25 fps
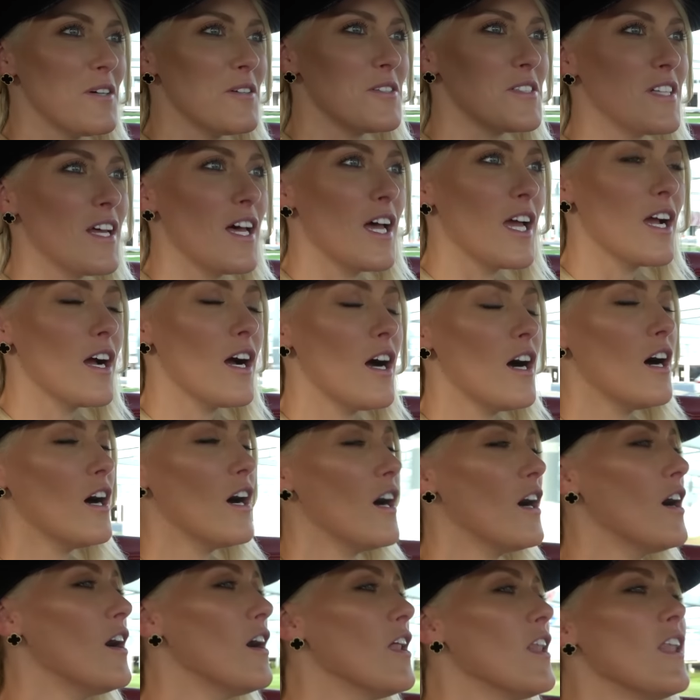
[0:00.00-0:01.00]
I was like,
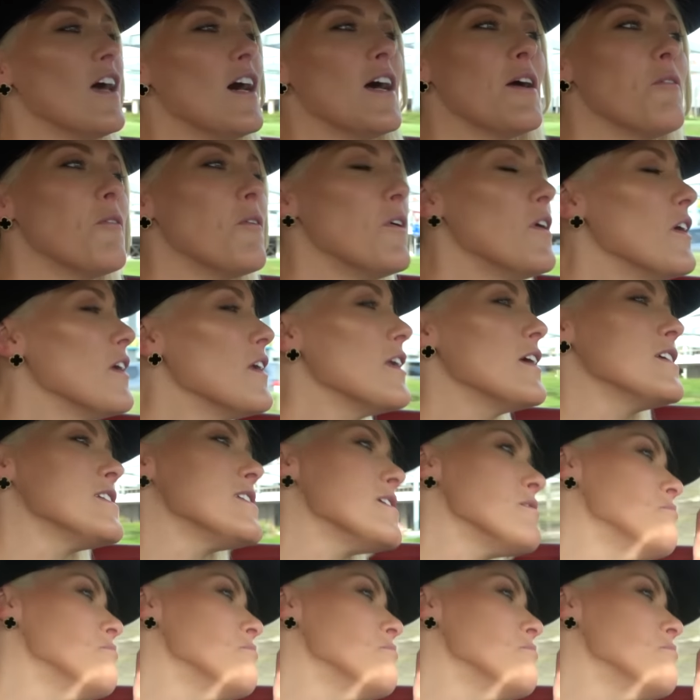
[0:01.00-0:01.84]
all I want is